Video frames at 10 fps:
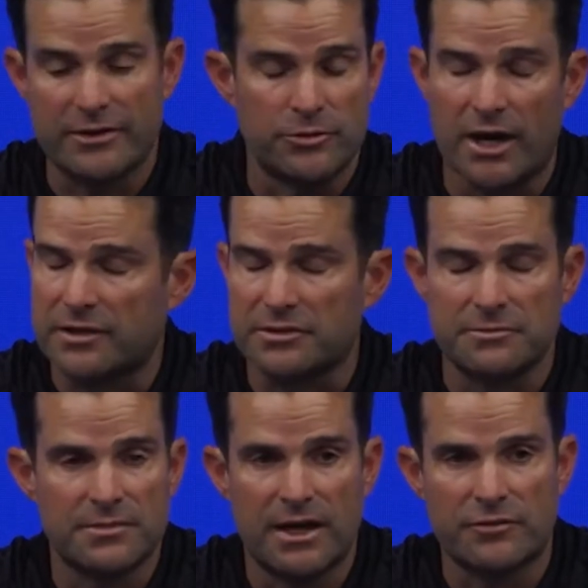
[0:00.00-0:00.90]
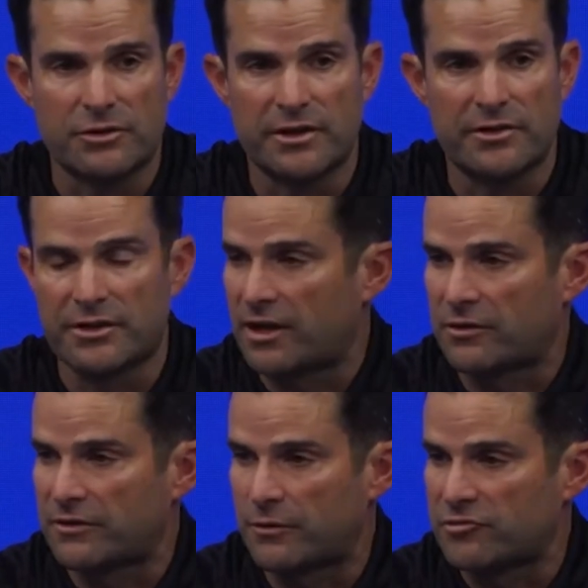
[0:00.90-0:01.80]
do not. I haven't heard anything. I don't
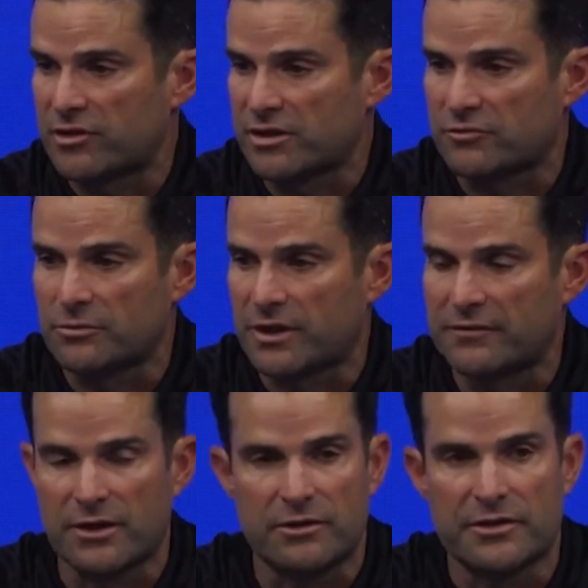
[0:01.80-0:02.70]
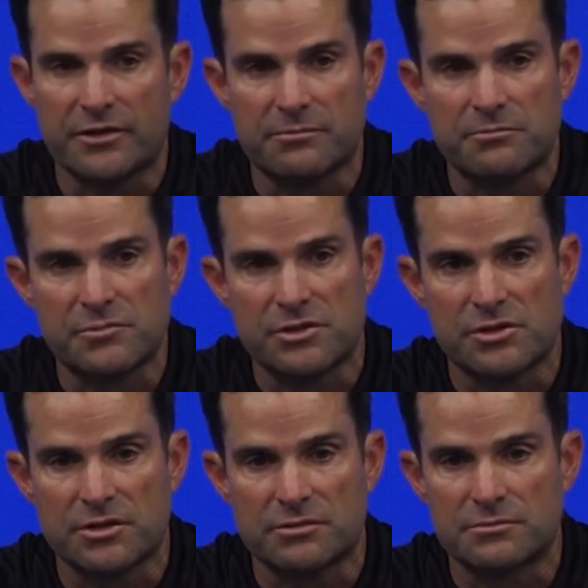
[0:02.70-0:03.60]
even know what you guys have heard, but I haven't heard anything
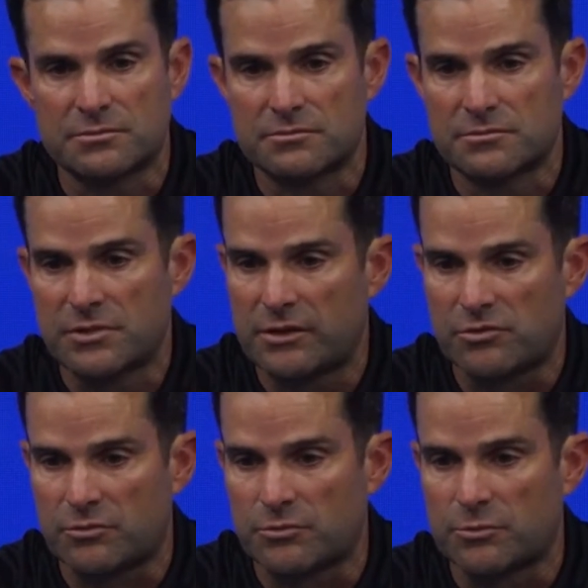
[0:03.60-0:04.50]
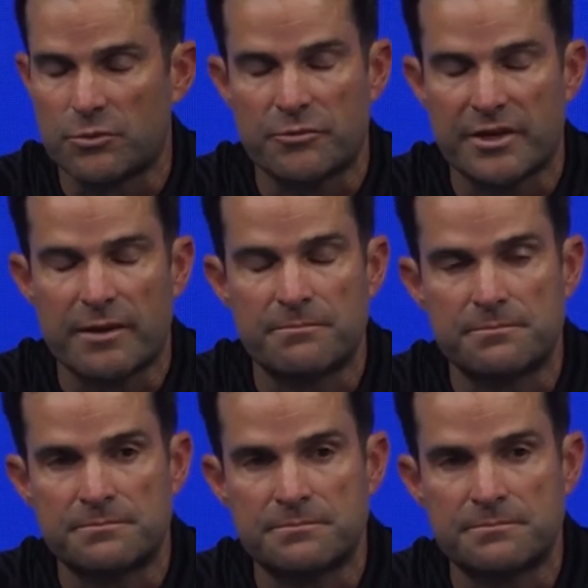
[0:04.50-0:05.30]
since he was removed from the game.